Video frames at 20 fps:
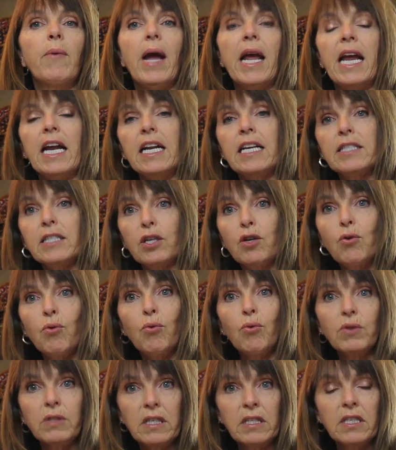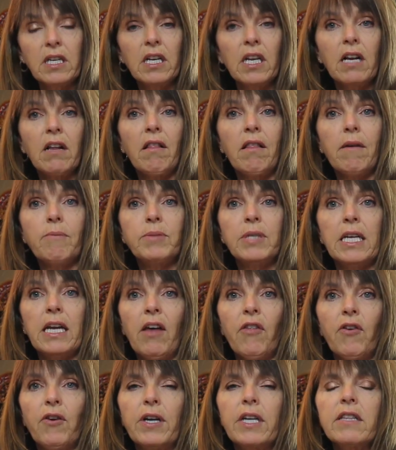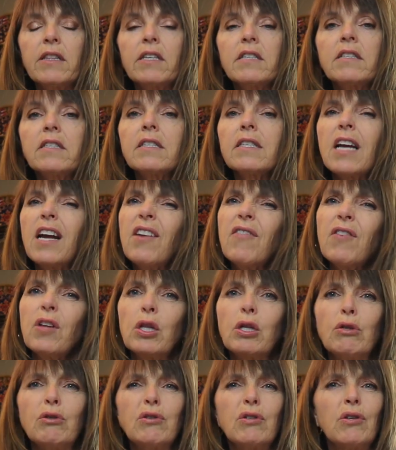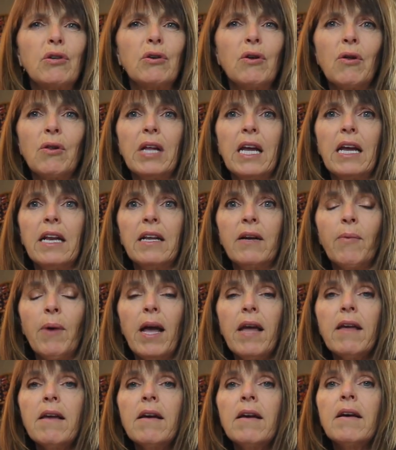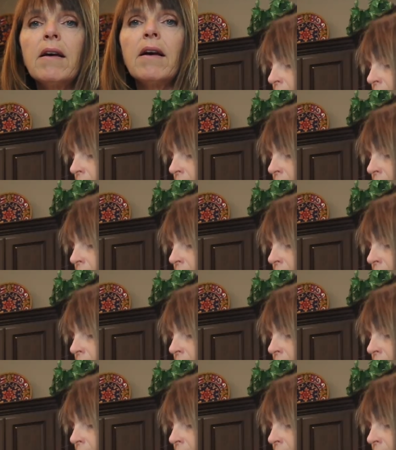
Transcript: way. And as it cools, it's gonna clump together. This is kind of a loose granola anyway.